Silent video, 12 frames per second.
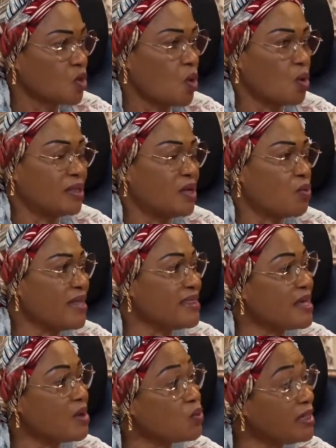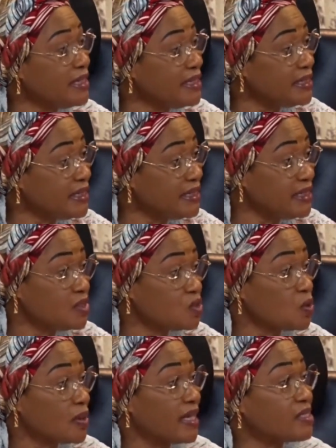or they went there willingly
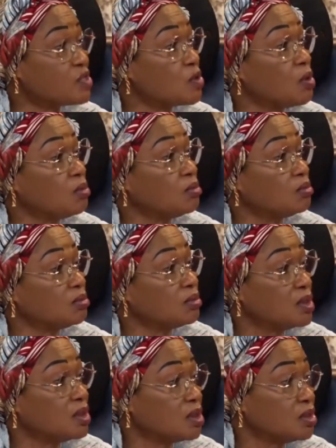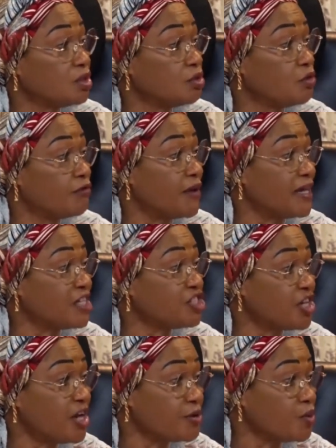to get some,
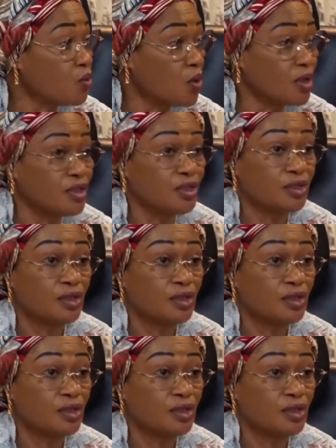financial reward.